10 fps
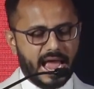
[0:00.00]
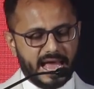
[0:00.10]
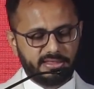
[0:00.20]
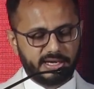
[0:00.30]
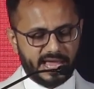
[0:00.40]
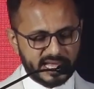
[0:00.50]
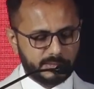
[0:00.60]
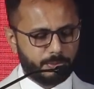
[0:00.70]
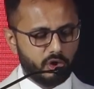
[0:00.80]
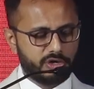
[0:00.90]
at the
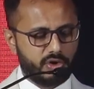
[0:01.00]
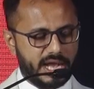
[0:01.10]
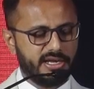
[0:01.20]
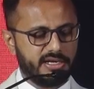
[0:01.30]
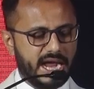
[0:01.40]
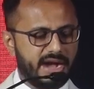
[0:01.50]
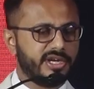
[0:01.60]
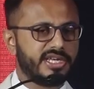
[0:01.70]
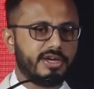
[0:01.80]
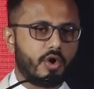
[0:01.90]
Export Credit
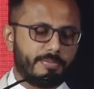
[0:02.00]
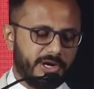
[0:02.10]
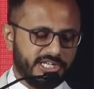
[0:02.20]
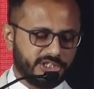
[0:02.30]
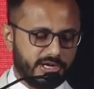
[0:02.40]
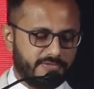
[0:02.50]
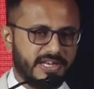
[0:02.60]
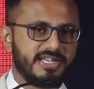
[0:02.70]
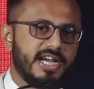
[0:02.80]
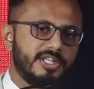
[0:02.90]
Guarantee Corporation of
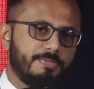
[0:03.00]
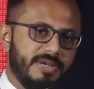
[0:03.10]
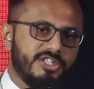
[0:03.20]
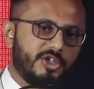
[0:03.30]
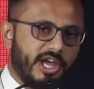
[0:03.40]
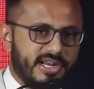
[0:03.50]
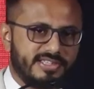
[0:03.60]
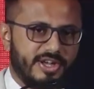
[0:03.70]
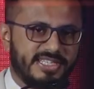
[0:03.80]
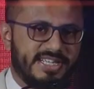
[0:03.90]
India, to please join
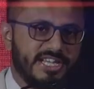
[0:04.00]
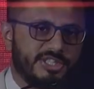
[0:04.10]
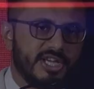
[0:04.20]
us on stage.